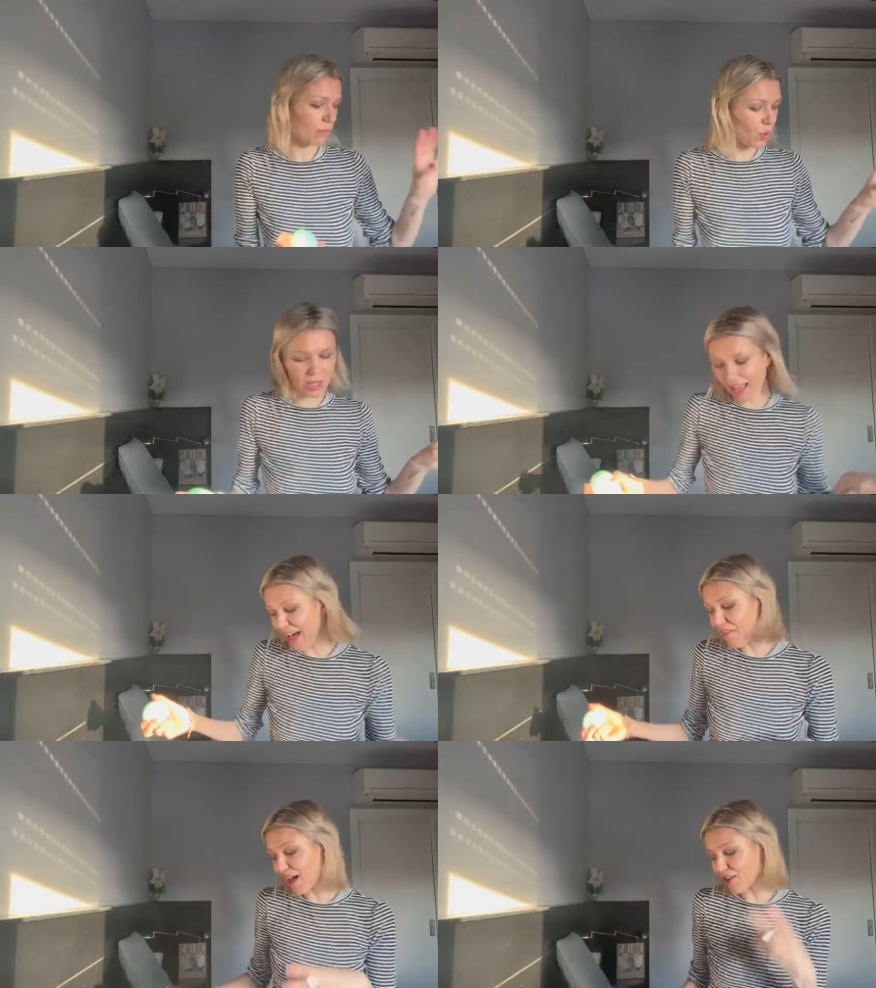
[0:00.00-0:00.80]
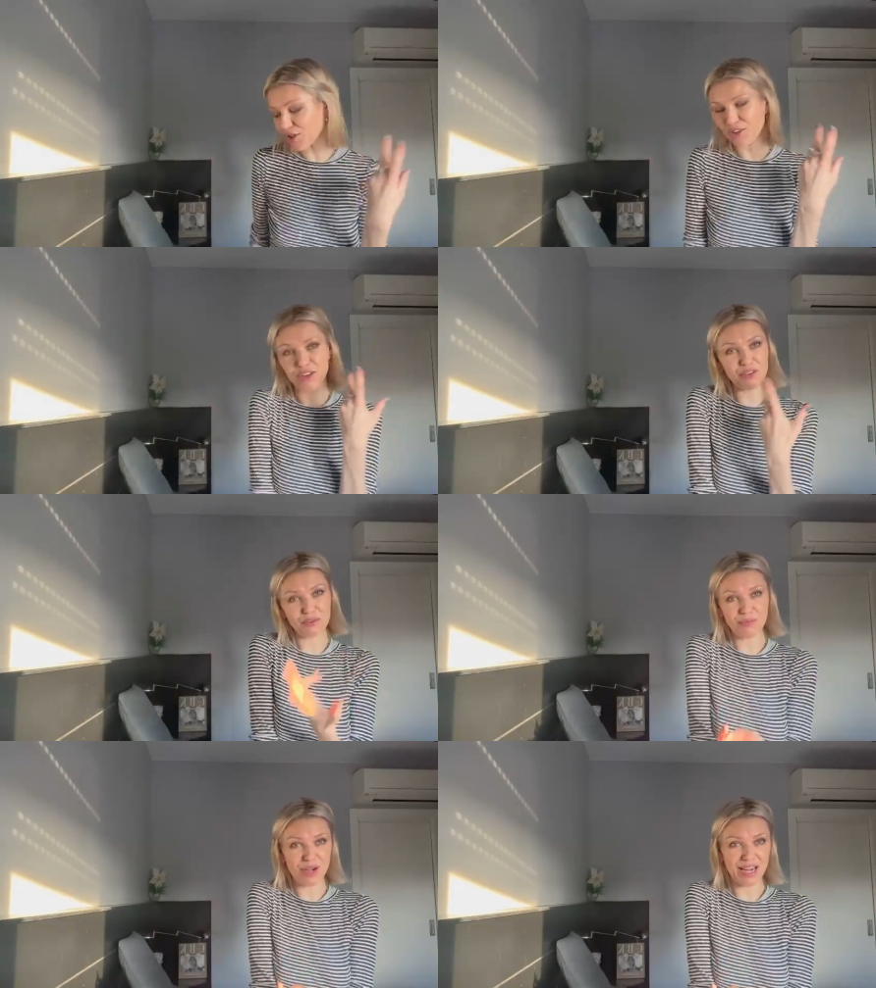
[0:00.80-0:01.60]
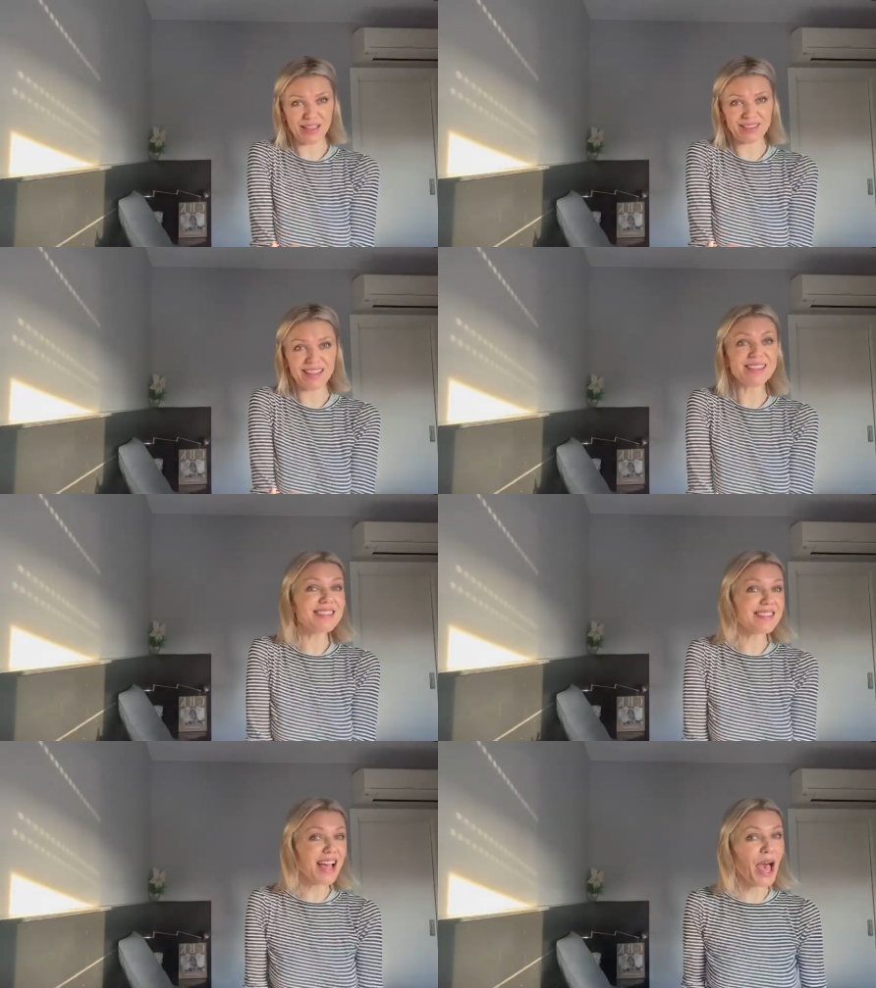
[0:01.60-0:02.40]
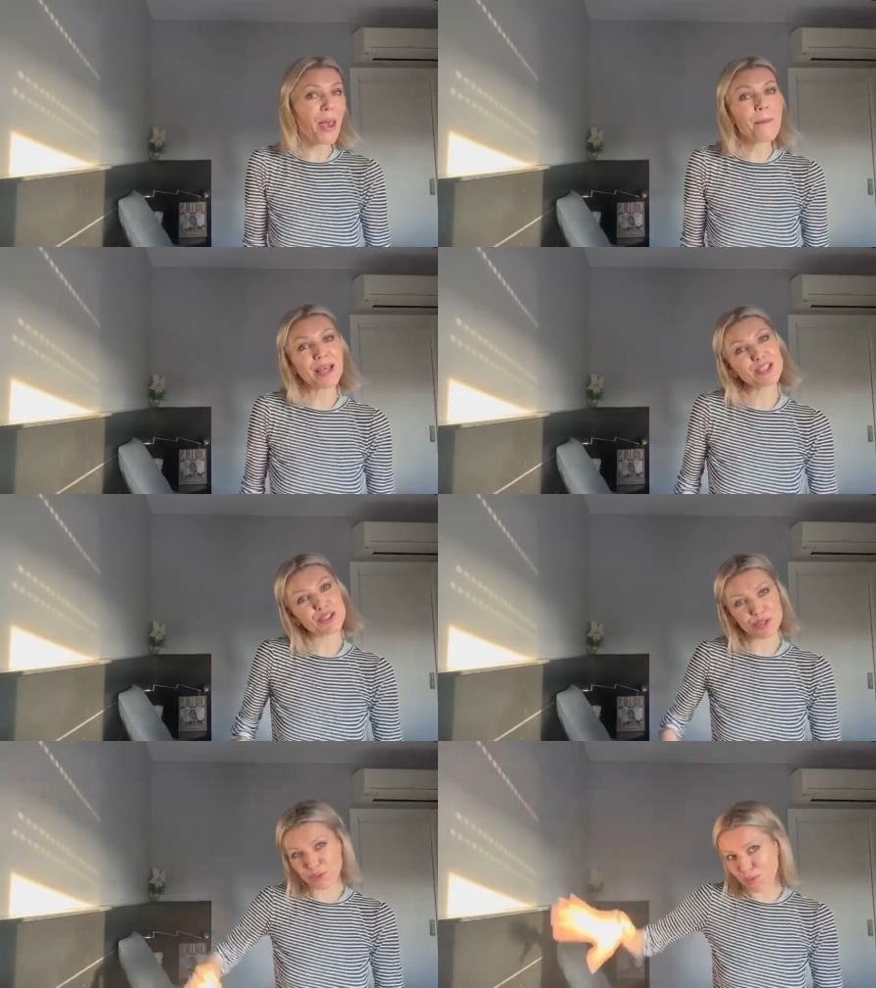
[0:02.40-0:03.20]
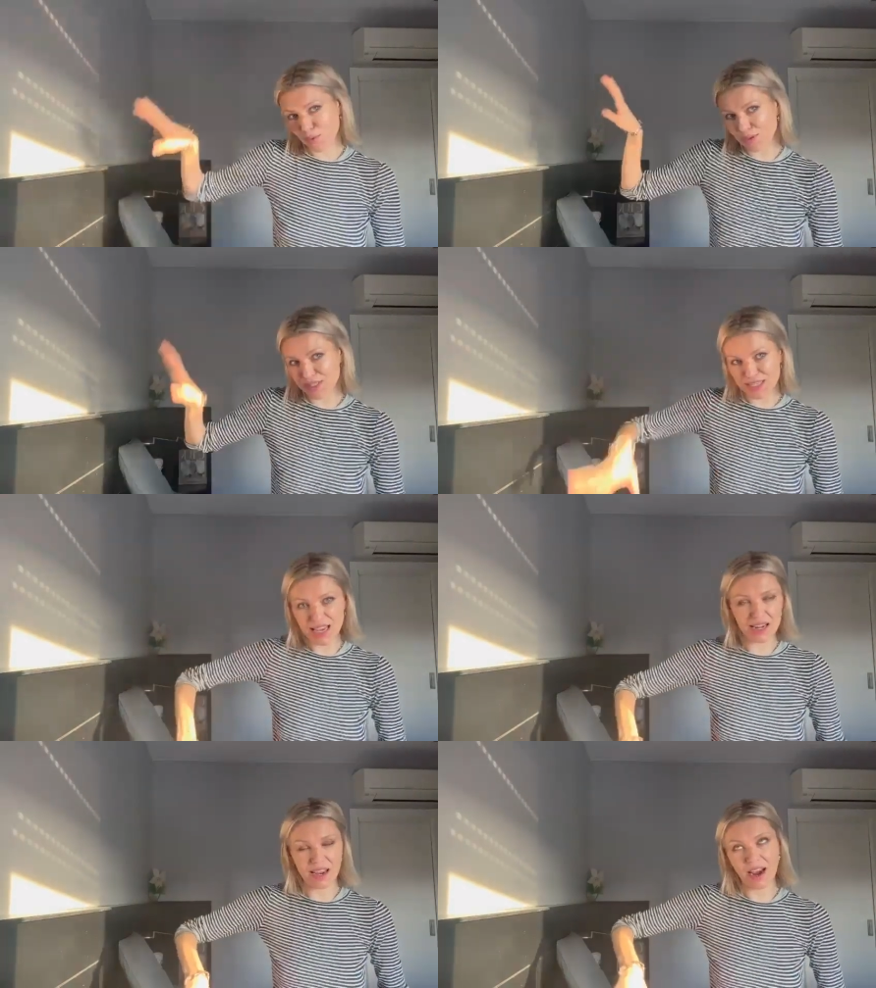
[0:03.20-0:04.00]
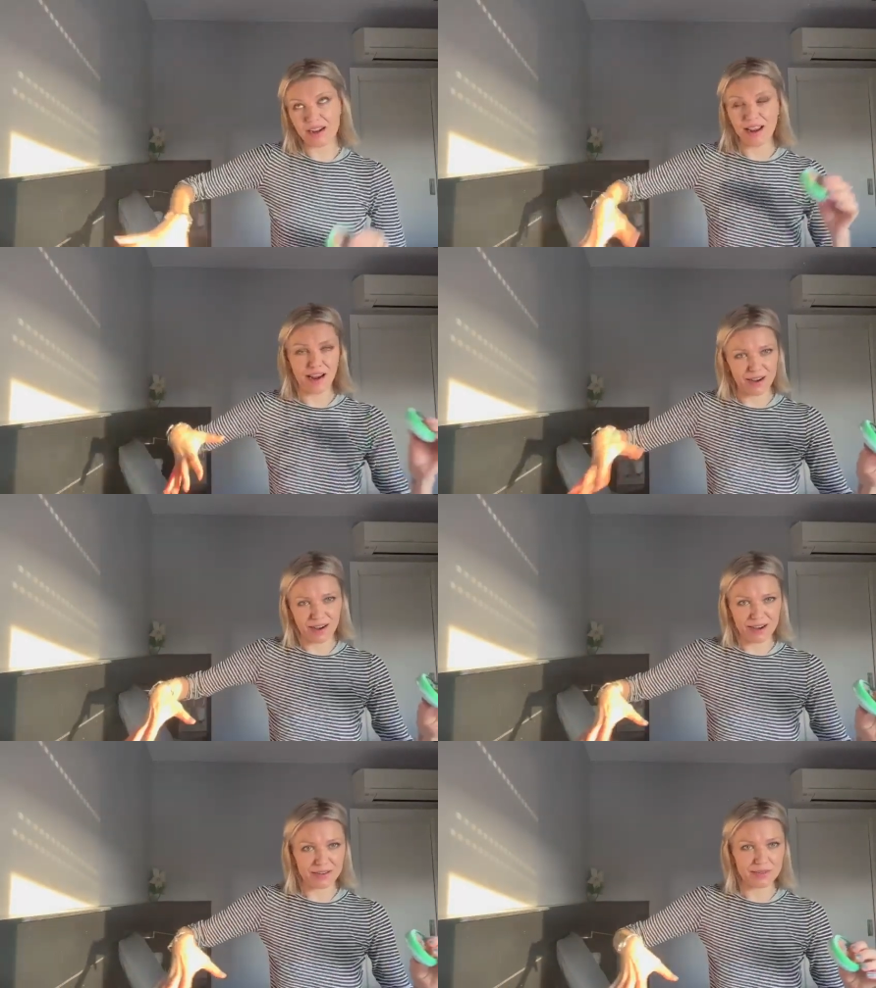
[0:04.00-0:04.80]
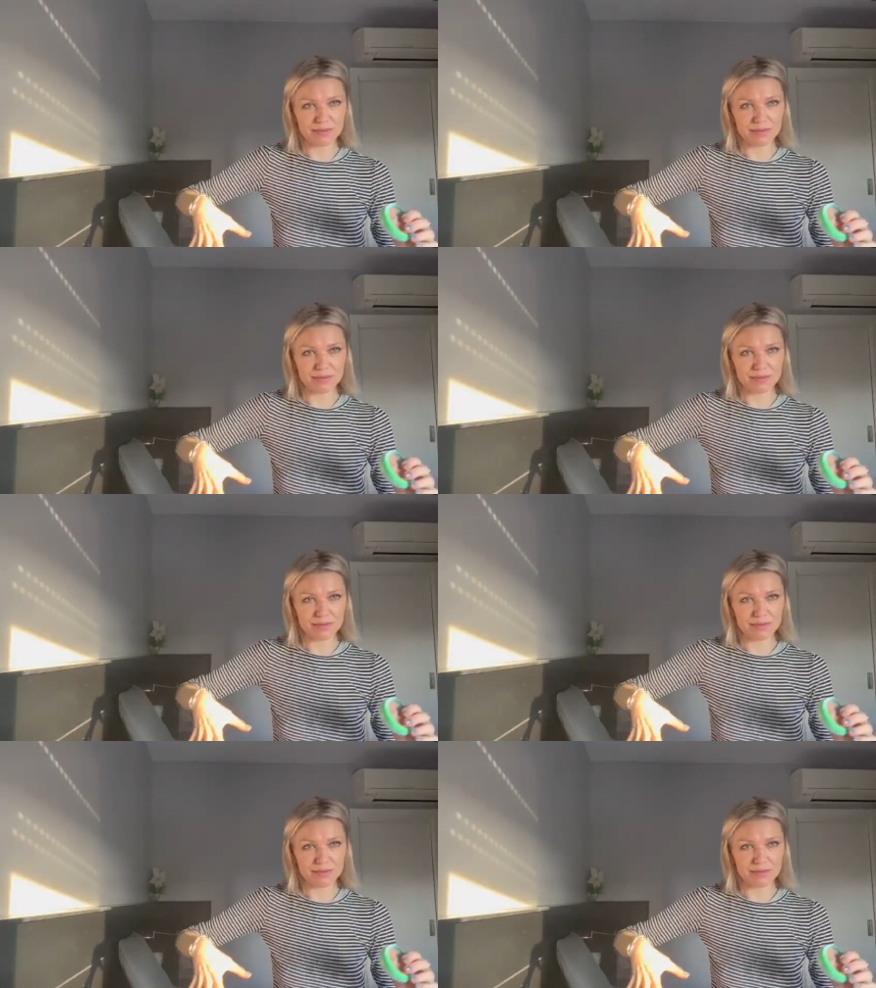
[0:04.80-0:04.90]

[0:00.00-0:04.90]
Well, I have actually three this time, and two skincare and hair care.